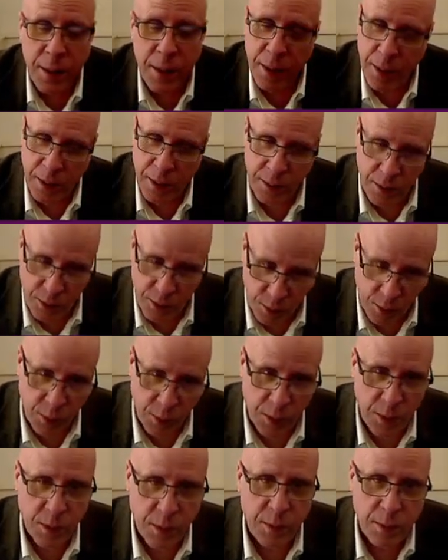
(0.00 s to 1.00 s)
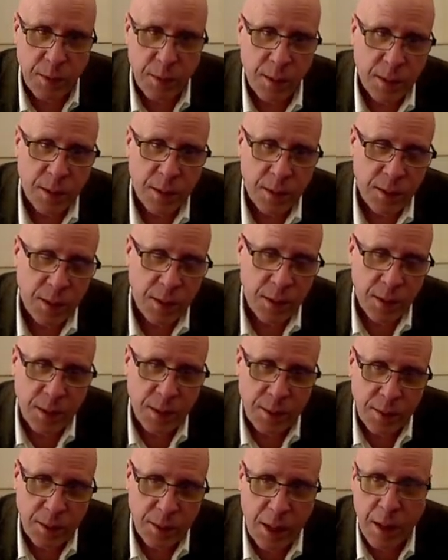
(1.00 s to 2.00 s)
and so it's
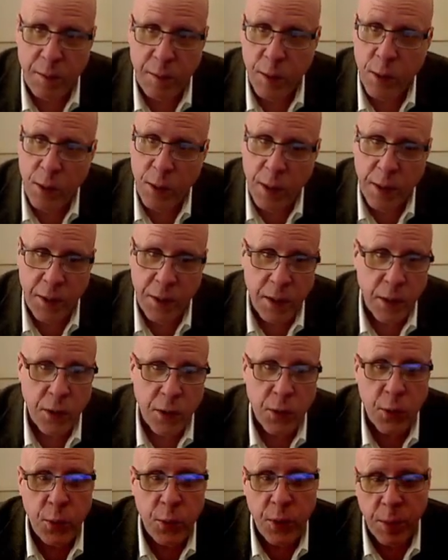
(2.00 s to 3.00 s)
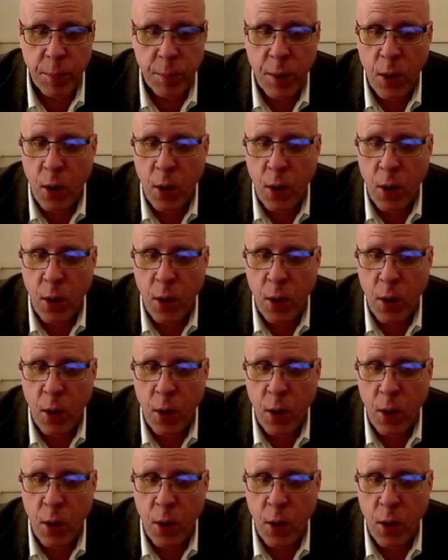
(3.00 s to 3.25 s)
kind of a good idea to do them.